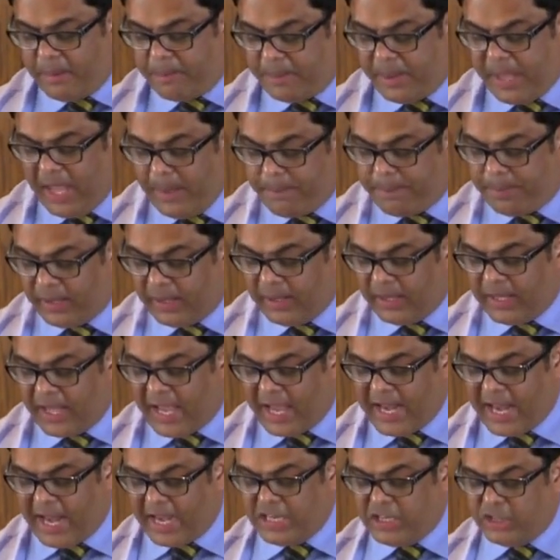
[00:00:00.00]
people,
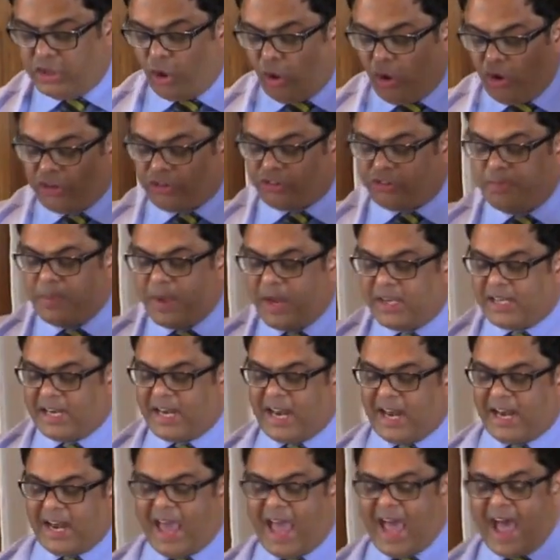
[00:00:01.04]
an endorsement
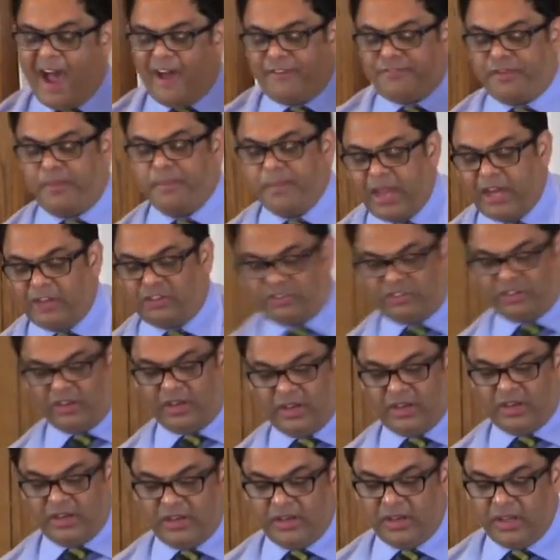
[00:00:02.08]
and an
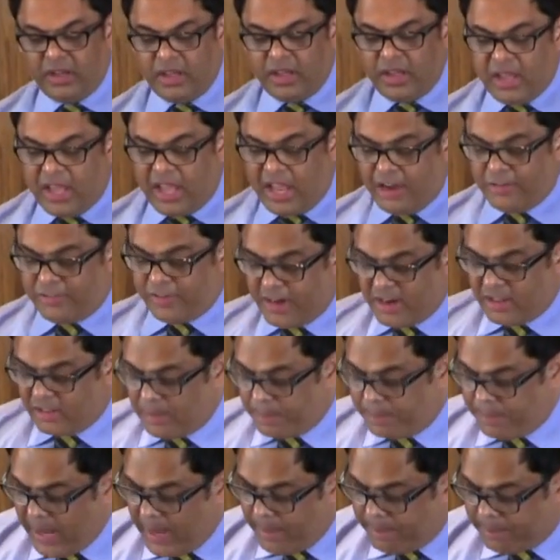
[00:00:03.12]
affirmation in front of
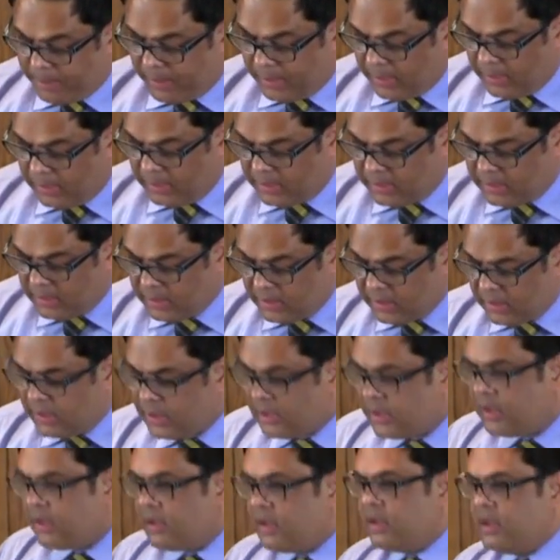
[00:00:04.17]
the people
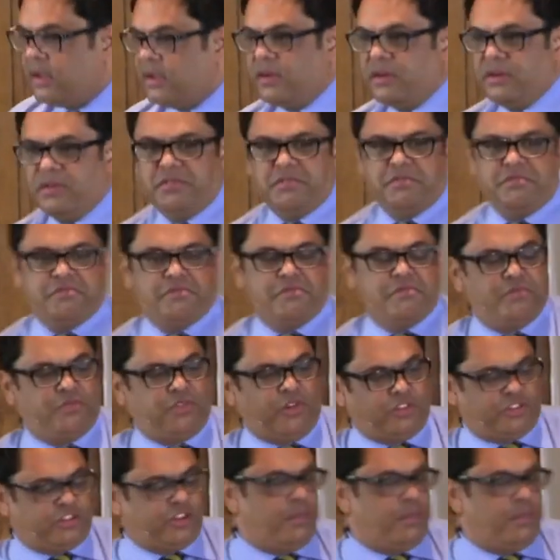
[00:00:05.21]
for